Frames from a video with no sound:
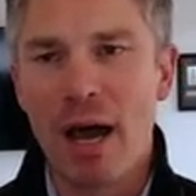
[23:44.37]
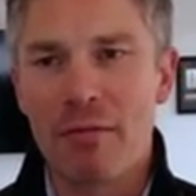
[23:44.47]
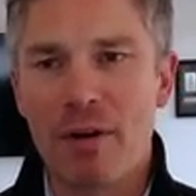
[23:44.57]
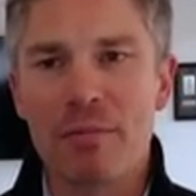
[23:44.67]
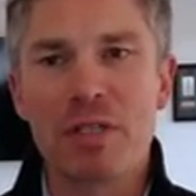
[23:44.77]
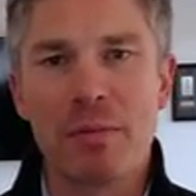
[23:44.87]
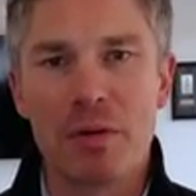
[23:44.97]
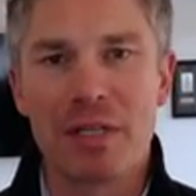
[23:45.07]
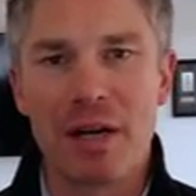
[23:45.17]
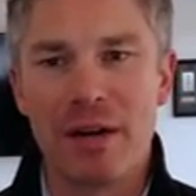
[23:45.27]
from some of
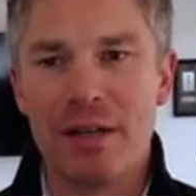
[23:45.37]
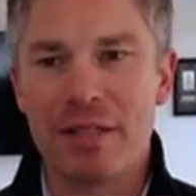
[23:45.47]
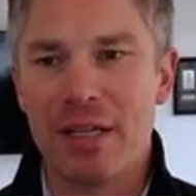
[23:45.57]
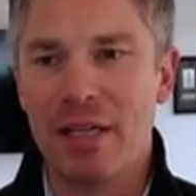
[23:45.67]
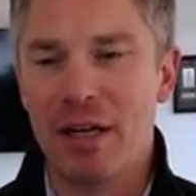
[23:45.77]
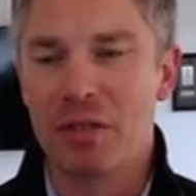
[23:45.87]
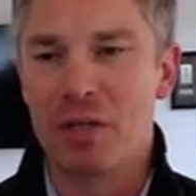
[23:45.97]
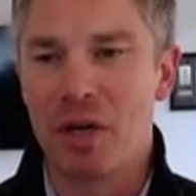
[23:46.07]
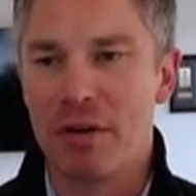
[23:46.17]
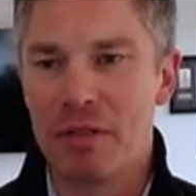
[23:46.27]
those areas in the
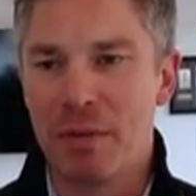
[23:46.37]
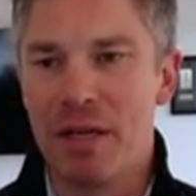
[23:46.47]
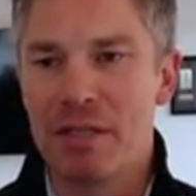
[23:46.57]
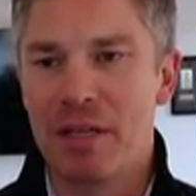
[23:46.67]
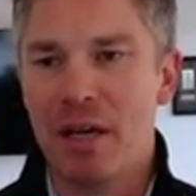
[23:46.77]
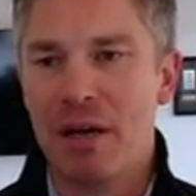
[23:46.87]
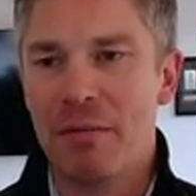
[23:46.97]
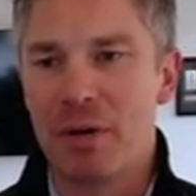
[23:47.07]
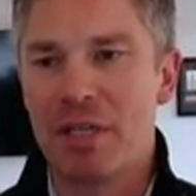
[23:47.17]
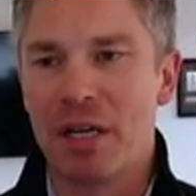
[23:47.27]
alternative space,
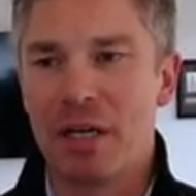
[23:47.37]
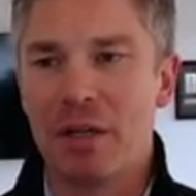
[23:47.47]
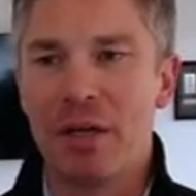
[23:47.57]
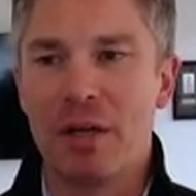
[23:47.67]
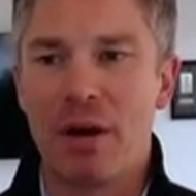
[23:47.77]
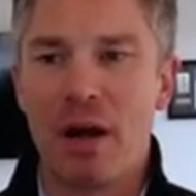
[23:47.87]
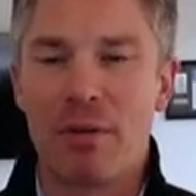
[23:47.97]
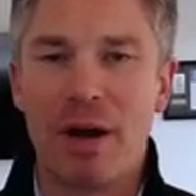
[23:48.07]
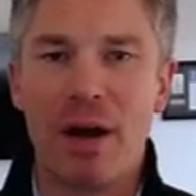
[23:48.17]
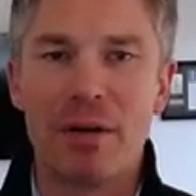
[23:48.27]
particularly
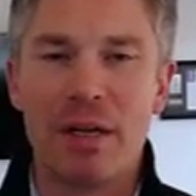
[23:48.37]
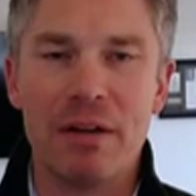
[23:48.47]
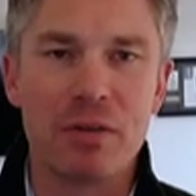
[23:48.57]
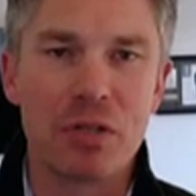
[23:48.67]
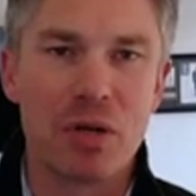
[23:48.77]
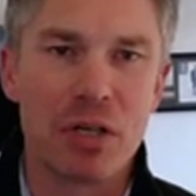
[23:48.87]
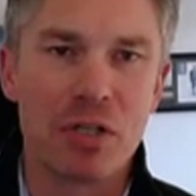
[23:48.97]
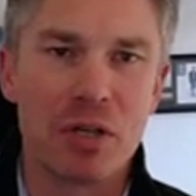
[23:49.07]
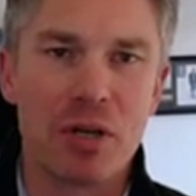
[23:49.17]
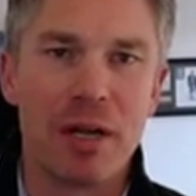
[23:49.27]
around
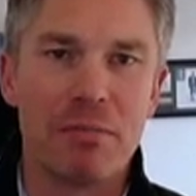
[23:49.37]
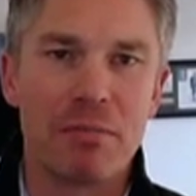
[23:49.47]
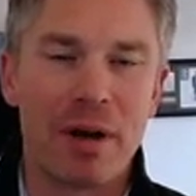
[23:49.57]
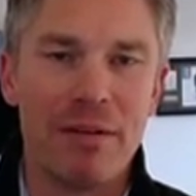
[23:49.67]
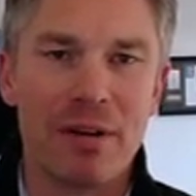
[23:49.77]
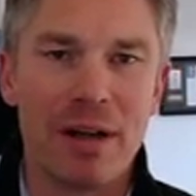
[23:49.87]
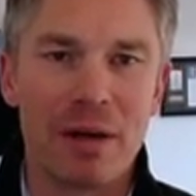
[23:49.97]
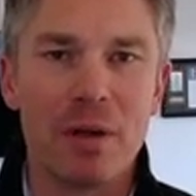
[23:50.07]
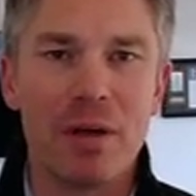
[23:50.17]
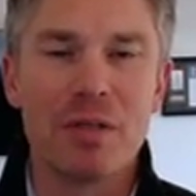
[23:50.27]
infrastructure and private
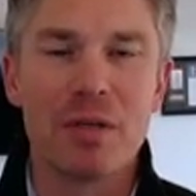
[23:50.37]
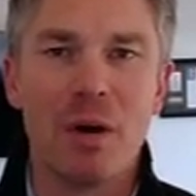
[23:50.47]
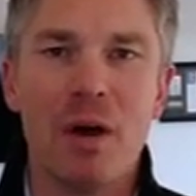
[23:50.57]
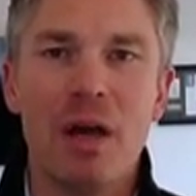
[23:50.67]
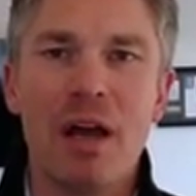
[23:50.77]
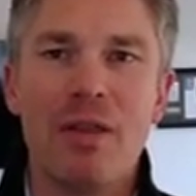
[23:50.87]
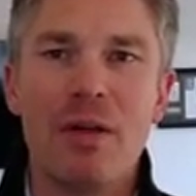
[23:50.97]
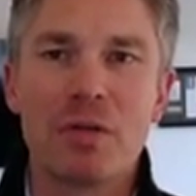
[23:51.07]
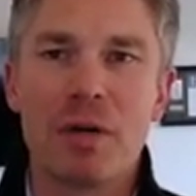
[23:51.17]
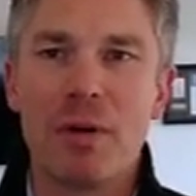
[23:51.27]
equity. So
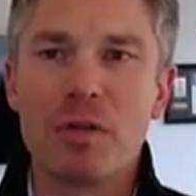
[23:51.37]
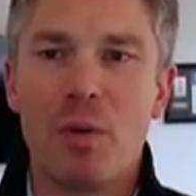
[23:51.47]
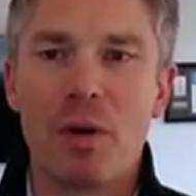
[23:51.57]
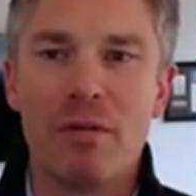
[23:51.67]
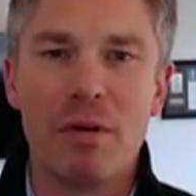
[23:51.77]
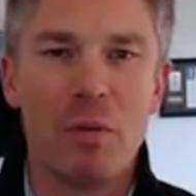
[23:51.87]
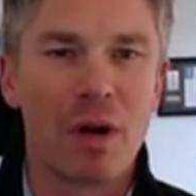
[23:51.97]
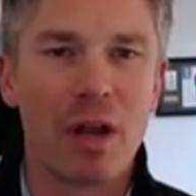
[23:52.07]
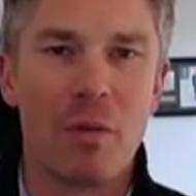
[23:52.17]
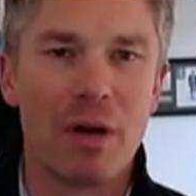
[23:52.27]
those are much more of a
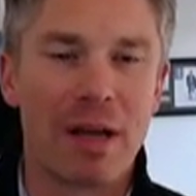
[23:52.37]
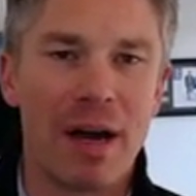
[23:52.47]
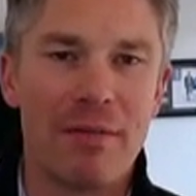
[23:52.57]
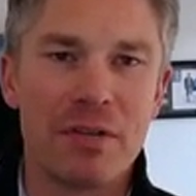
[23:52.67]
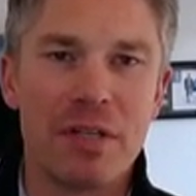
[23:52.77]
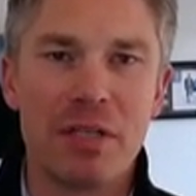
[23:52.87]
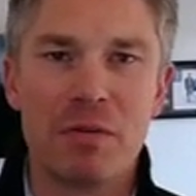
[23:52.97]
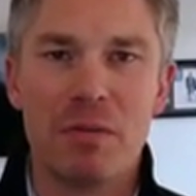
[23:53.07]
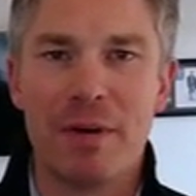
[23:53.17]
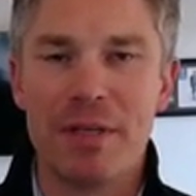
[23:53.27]
one-on-one
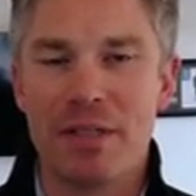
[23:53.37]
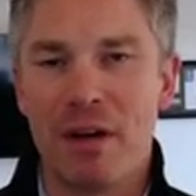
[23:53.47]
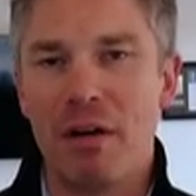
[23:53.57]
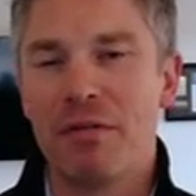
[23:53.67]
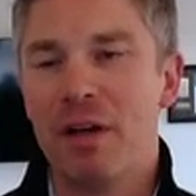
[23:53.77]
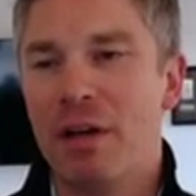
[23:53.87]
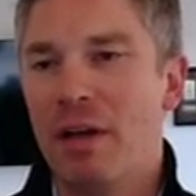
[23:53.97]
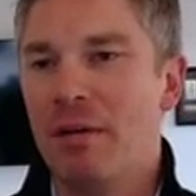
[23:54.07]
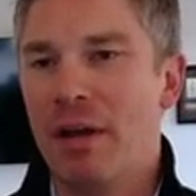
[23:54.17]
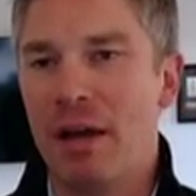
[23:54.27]
conversation with myself,
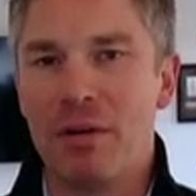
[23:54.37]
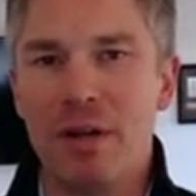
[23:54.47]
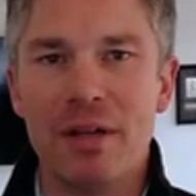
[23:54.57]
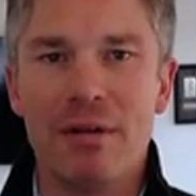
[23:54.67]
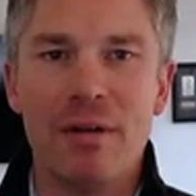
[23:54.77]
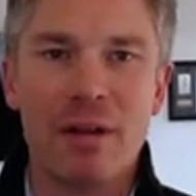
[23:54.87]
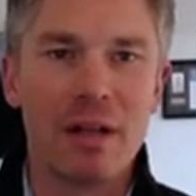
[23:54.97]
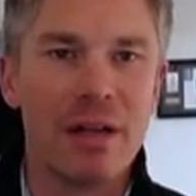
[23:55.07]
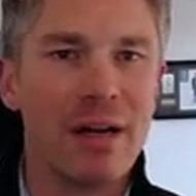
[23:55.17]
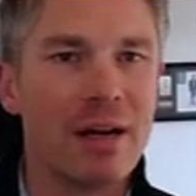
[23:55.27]
Henry,
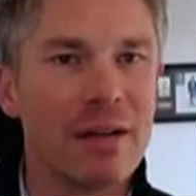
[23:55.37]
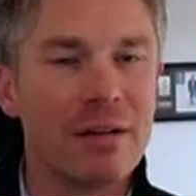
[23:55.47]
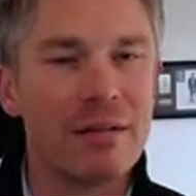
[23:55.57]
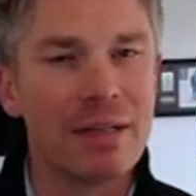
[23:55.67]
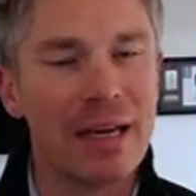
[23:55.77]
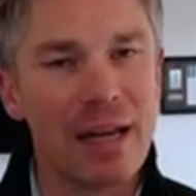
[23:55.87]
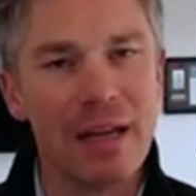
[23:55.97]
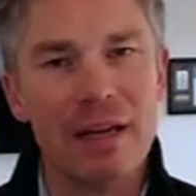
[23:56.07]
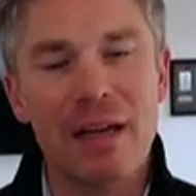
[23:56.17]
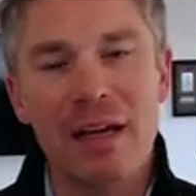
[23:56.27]
Claire,
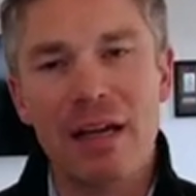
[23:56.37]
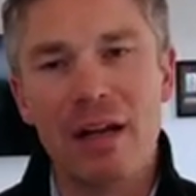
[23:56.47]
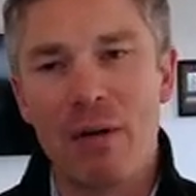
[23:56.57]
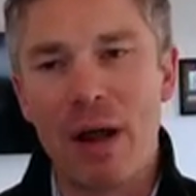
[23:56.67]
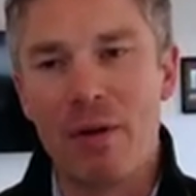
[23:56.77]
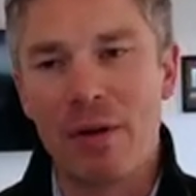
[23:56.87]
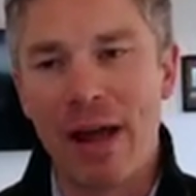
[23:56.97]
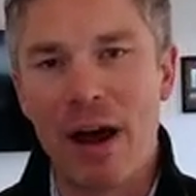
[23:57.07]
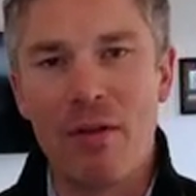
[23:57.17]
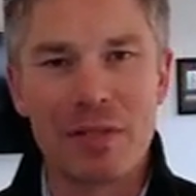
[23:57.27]
Kenan, and really
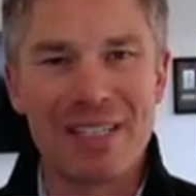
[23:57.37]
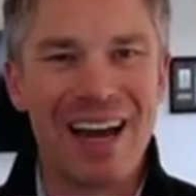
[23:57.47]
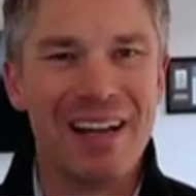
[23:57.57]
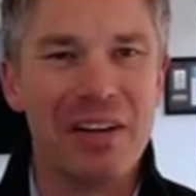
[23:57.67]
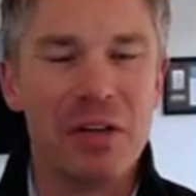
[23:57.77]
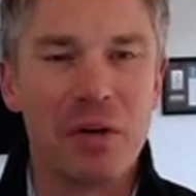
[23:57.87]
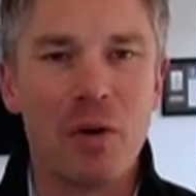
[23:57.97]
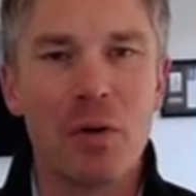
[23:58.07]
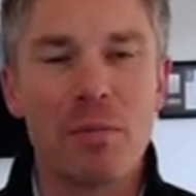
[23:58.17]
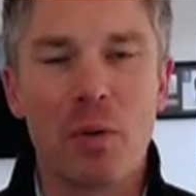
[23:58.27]
how those tie into your
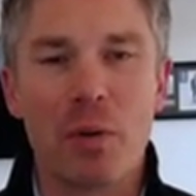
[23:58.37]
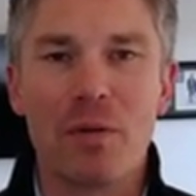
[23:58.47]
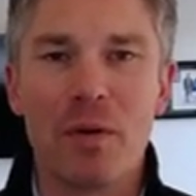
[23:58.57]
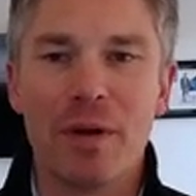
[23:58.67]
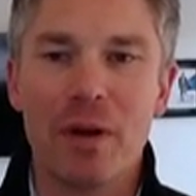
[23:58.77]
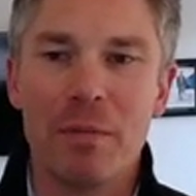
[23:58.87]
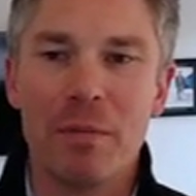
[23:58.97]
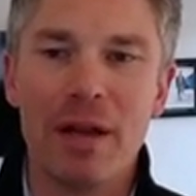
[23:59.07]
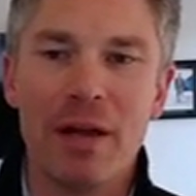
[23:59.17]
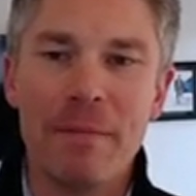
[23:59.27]
own portfolio.
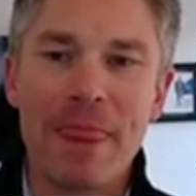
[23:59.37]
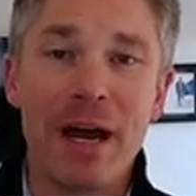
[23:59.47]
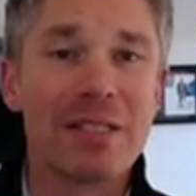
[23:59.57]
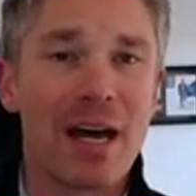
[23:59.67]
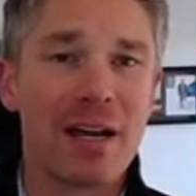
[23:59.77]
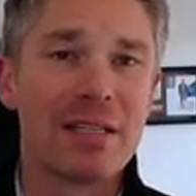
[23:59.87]
But outside of